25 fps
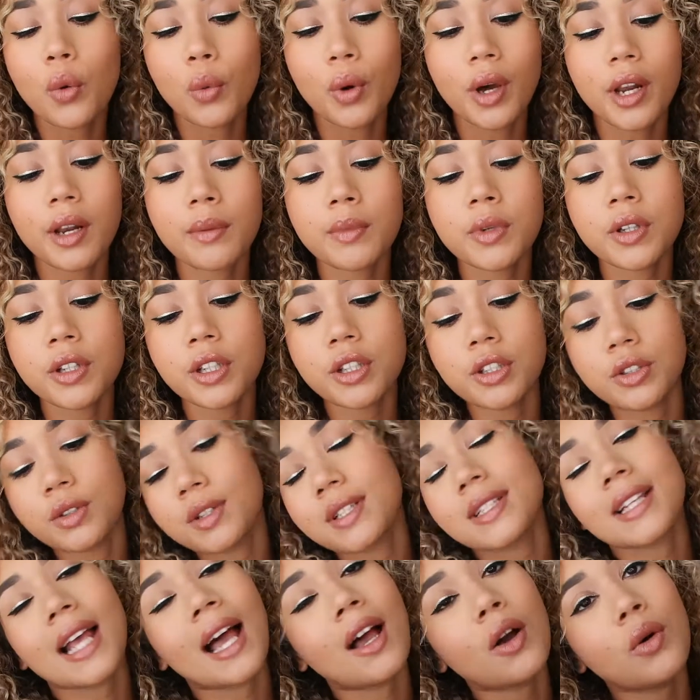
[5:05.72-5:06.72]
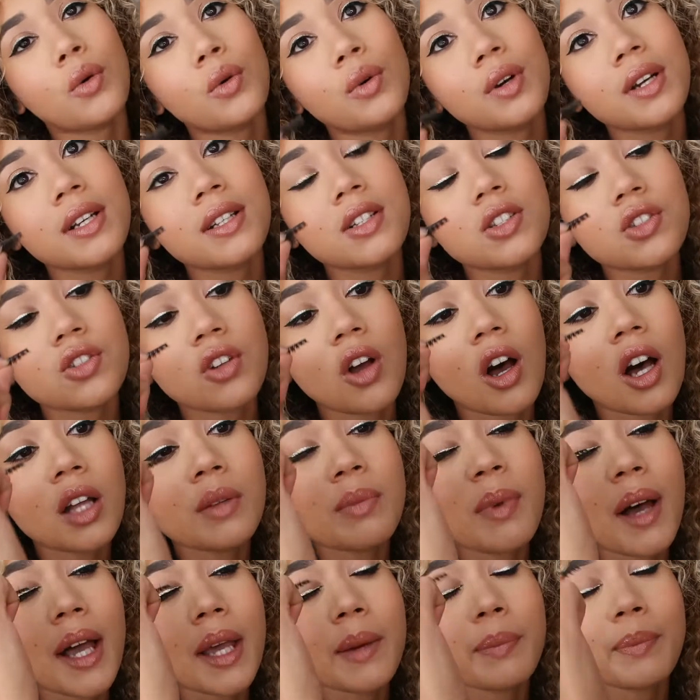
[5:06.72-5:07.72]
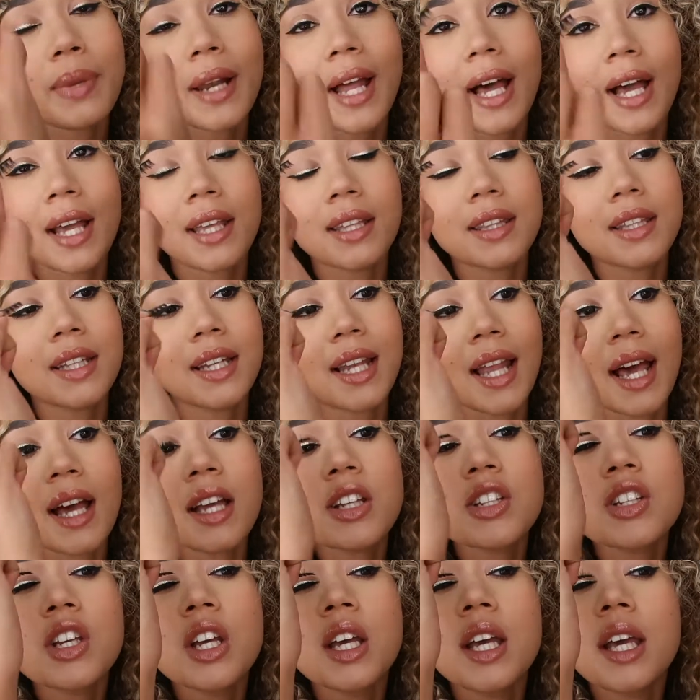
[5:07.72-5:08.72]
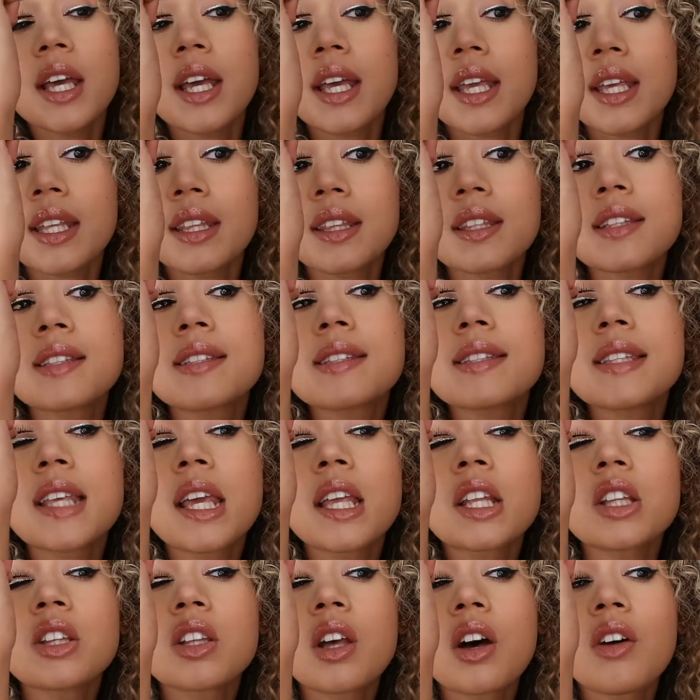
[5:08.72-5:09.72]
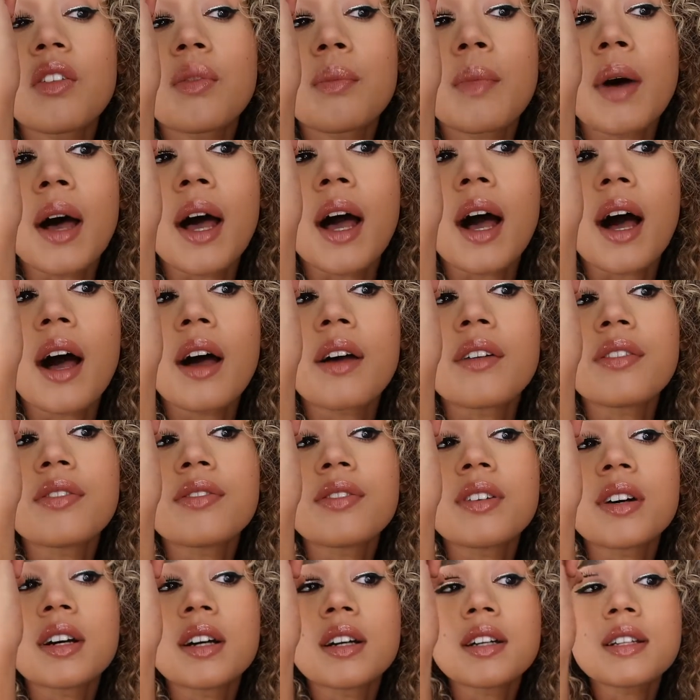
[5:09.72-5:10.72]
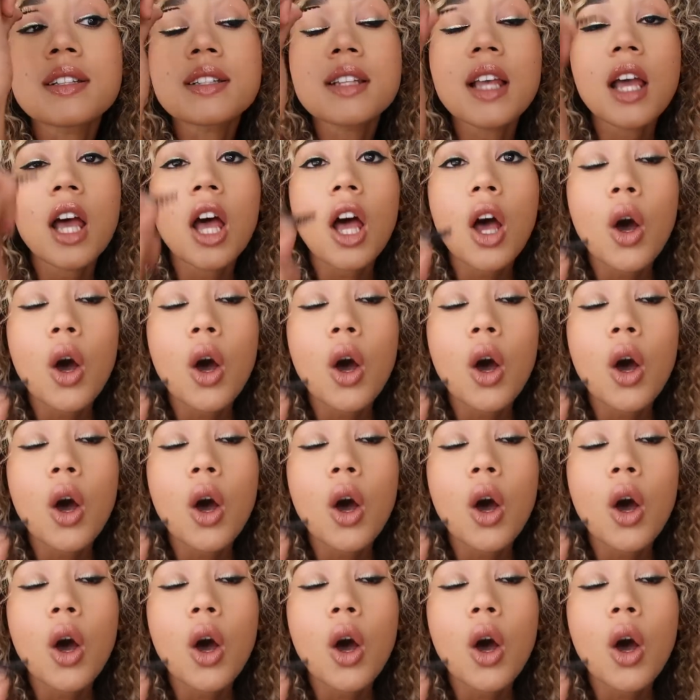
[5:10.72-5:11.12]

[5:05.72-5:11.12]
what I'm gonna do is I always start by applying the lash in the center of my eye first.